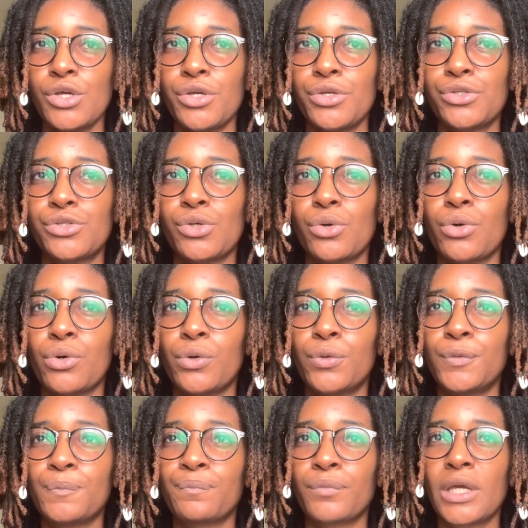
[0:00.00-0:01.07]

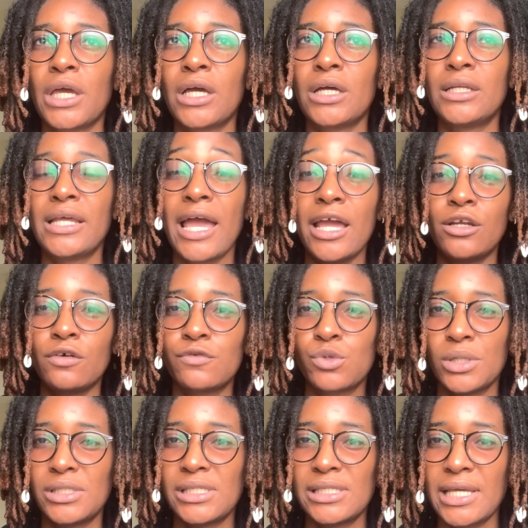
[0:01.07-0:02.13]
So at the end of
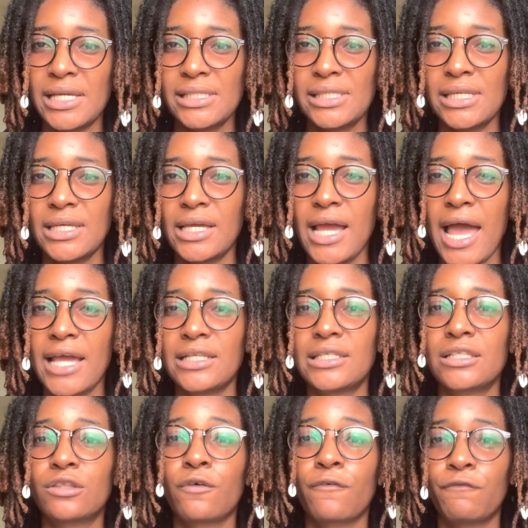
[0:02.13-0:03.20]
2019, I
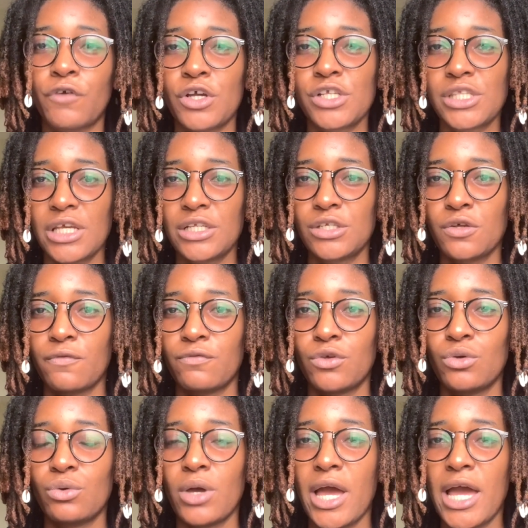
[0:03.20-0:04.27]
did the first
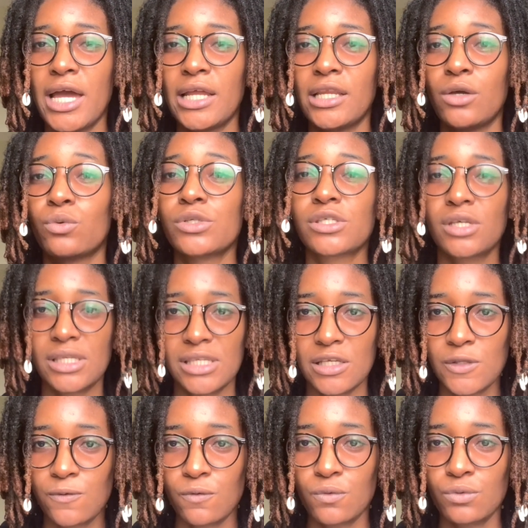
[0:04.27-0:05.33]
interview and it was
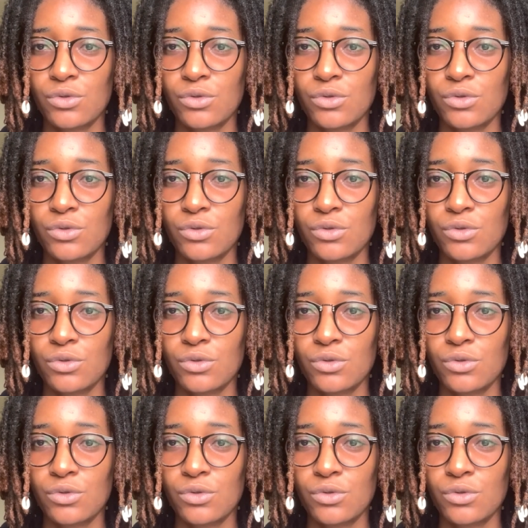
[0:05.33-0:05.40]
successful.